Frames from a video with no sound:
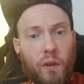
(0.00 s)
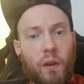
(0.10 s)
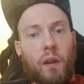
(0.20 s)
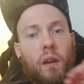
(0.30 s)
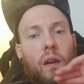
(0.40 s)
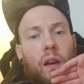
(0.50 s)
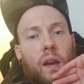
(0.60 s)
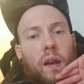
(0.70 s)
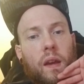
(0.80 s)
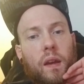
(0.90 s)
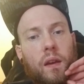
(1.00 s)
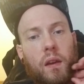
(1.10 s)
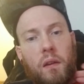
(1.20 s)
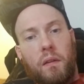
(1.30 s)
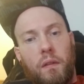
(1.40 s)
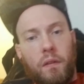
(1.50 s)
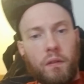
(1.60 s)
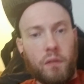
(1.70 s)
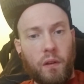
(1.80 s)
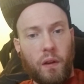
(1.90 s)

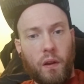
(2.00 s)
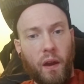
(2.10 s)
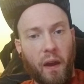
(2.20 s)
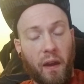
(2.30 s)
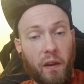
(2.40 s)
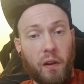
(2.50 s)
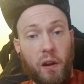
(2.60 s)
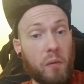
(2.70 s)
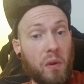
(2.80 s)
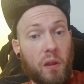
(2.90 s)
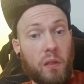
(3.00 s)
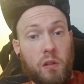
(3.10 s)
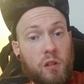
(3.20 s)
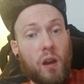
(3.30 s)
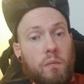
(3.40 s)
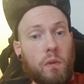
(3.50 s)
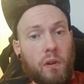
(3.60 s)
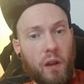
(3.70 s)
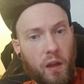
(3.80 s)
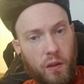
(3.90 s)
And I ended up getting the job one
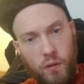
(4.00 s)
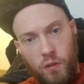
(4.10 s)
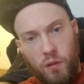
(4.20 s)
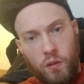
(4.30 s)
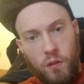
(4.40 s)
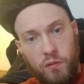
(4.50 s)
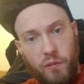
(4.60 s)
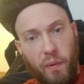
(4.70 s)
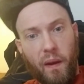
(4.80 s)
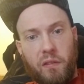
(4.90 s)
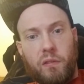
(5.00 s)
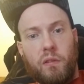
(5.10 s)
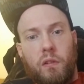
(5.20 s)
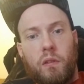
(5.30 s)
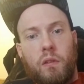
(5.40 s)
day, surprisingly.